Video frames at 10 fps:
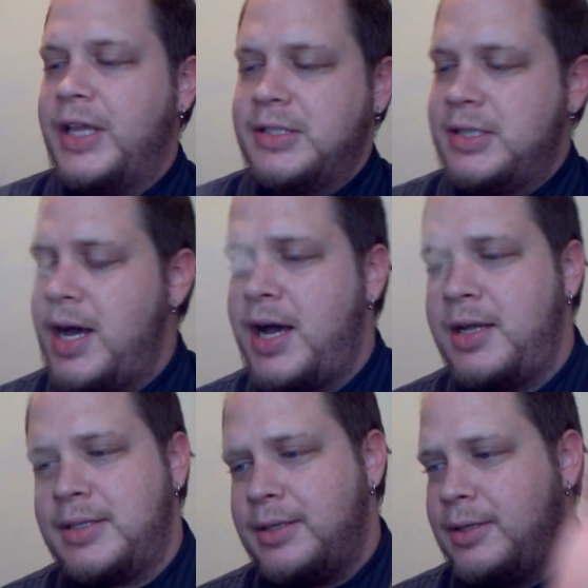It's
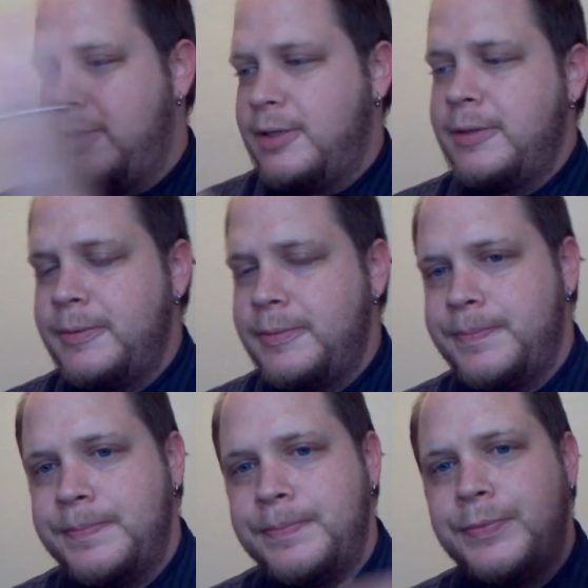not
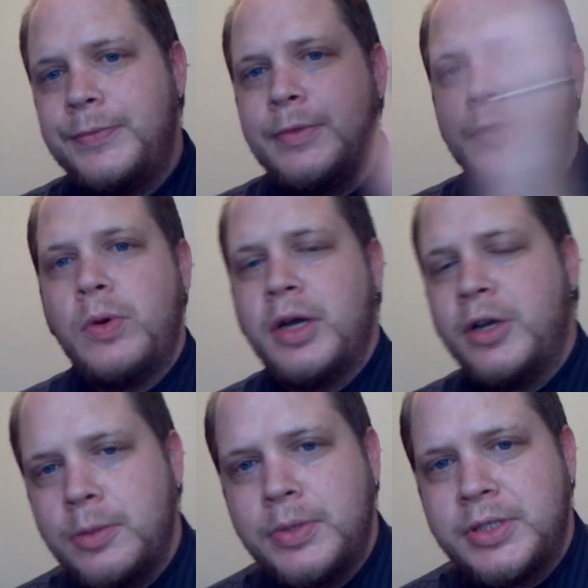
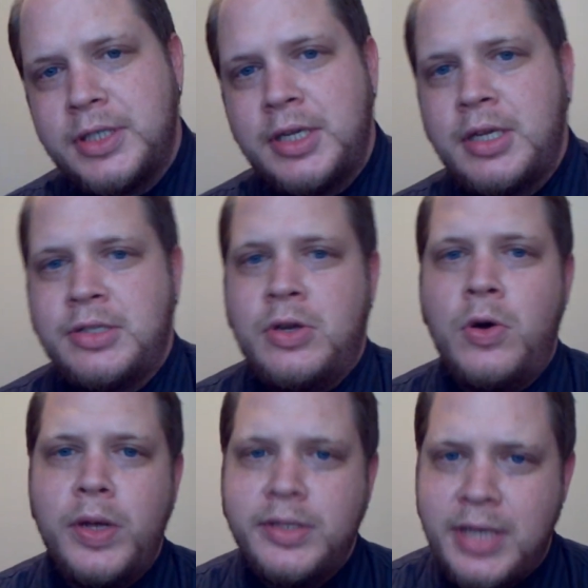100%, it doesn't
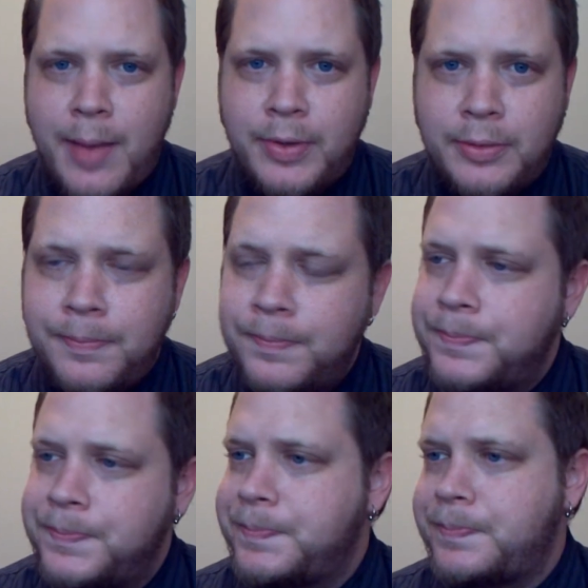always happen.
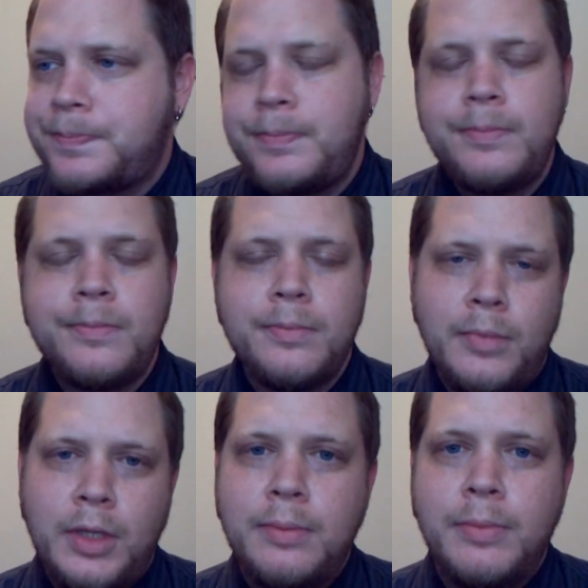
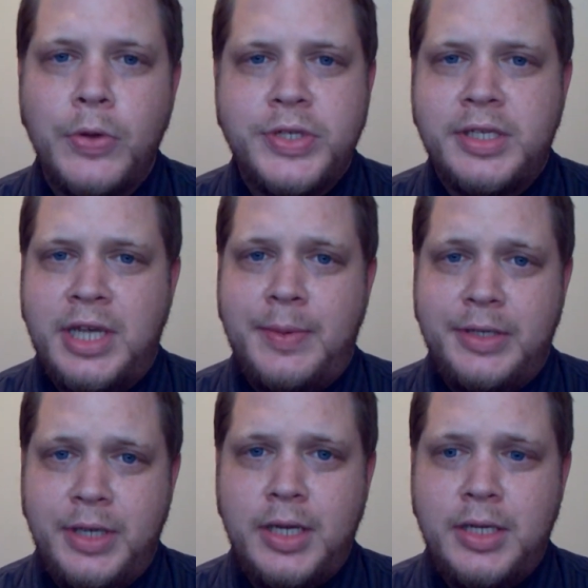Most of the time
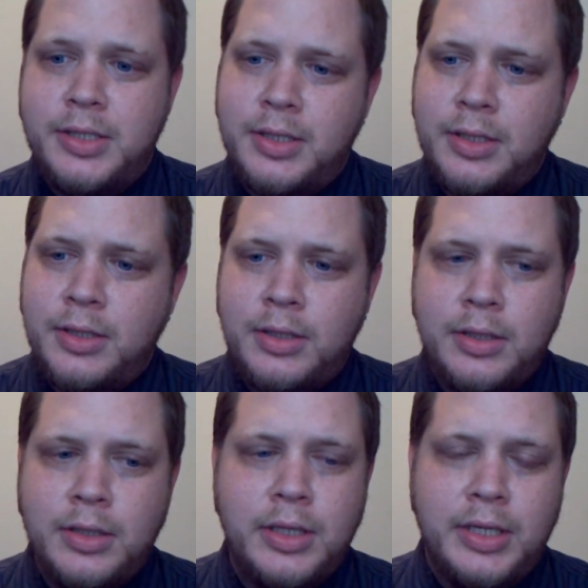it does.
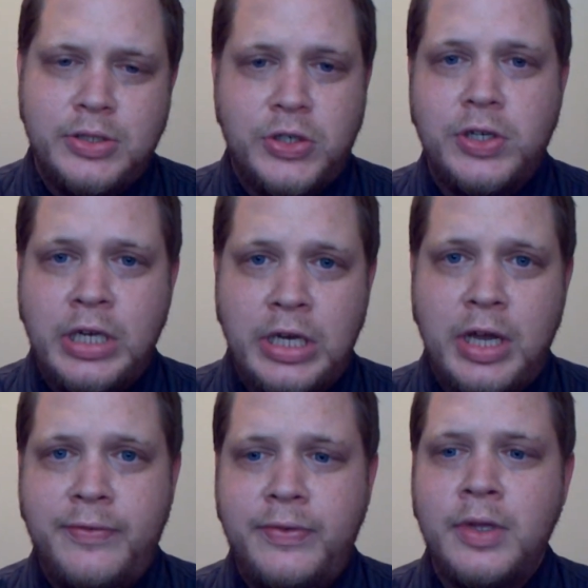It's good
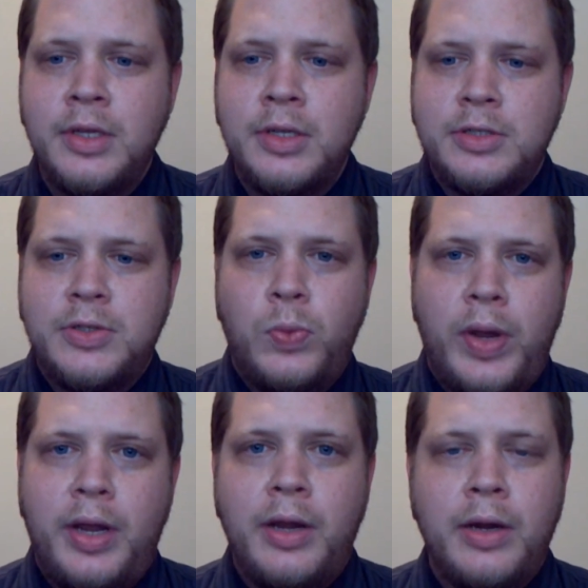enough to
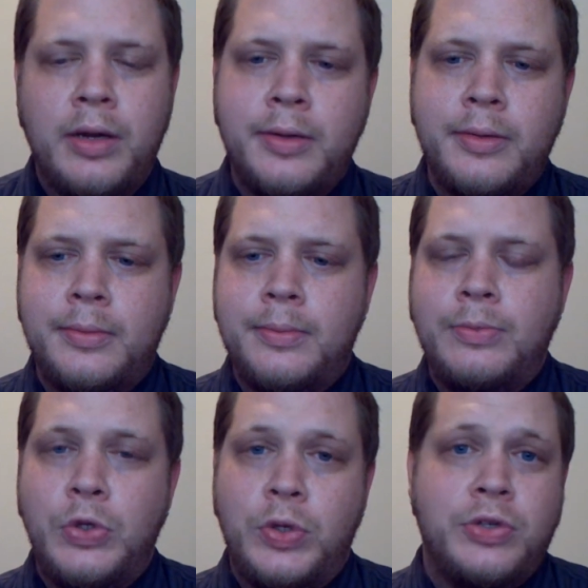where
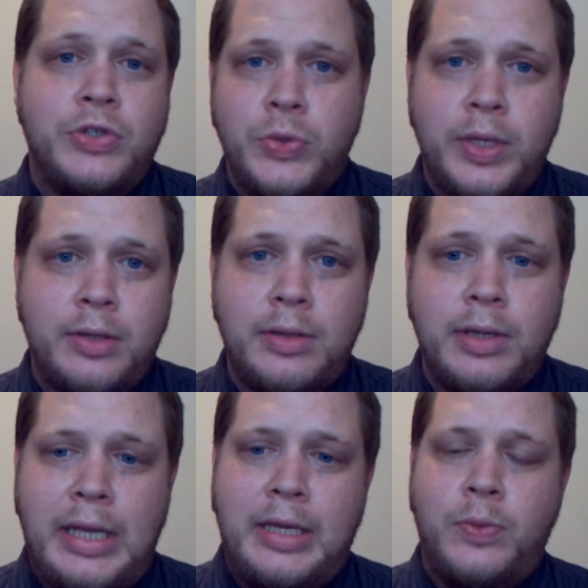you can do it
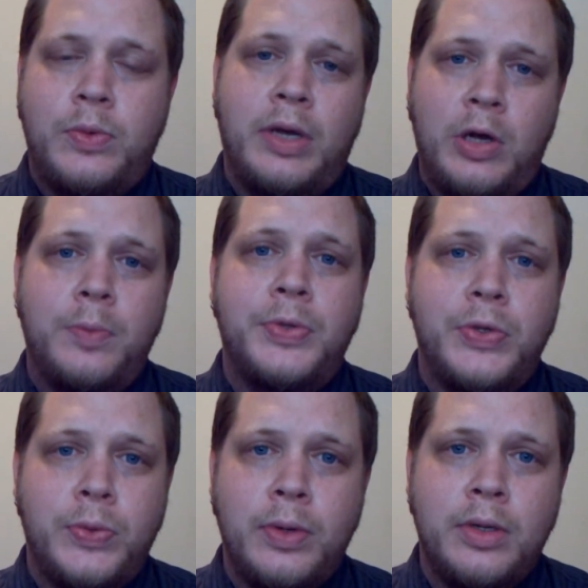and it will help
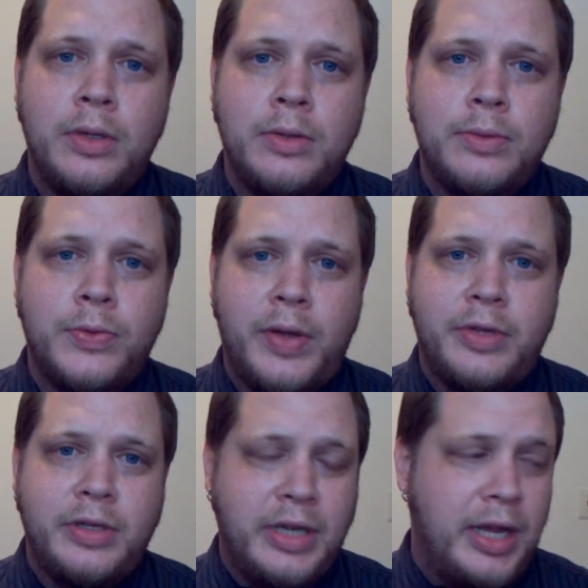you throughout
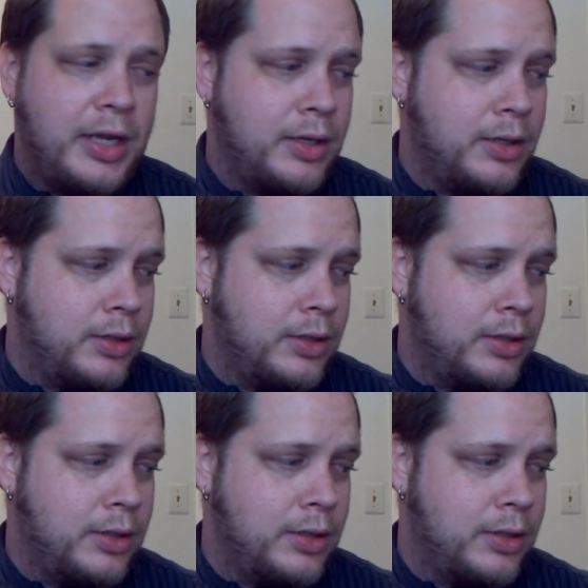the day.